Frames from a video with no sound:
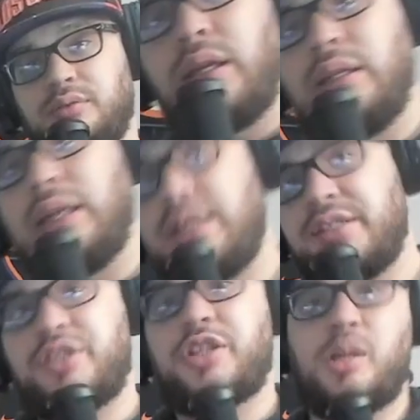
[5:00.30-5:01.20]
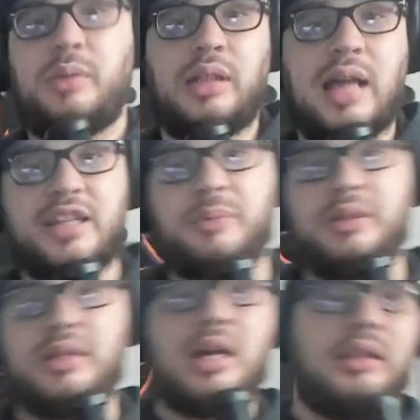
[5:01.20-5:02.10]
And ladies and gentlemen, last
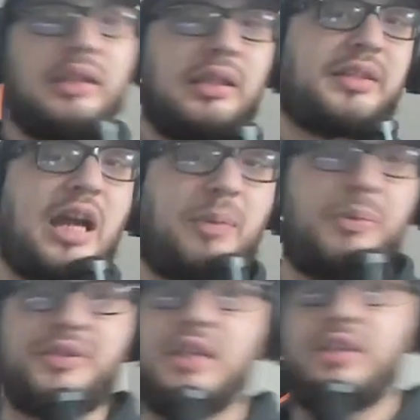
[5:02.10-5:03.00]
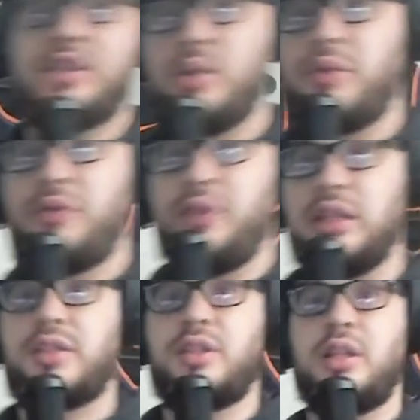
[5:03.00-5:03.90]
but not least, I present to you the
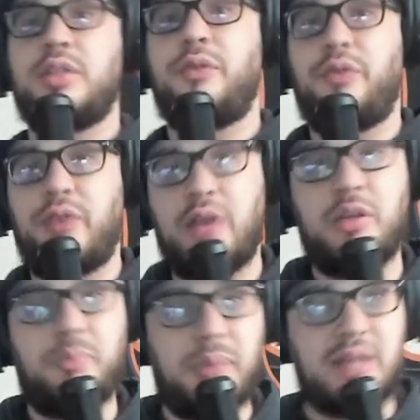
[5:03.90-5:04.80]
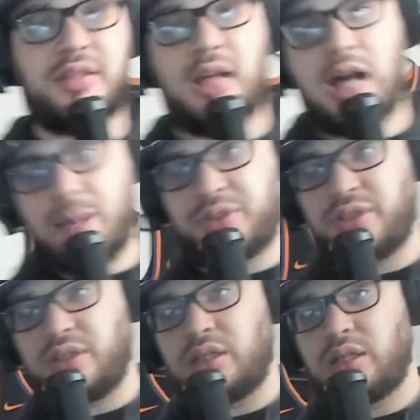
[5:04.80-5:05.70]
Phoenix Suns' very best
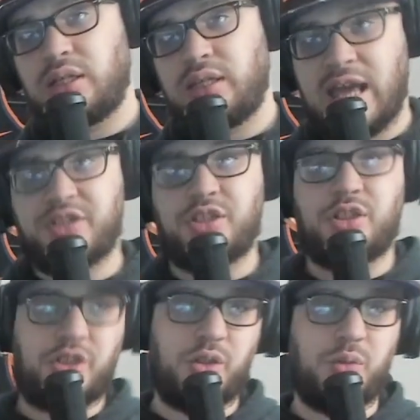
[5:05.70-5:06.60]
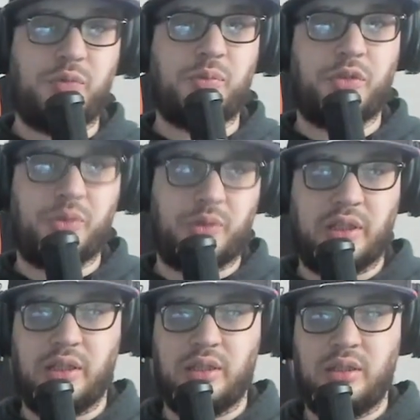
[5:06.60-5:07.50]
option, catch and shoot from three,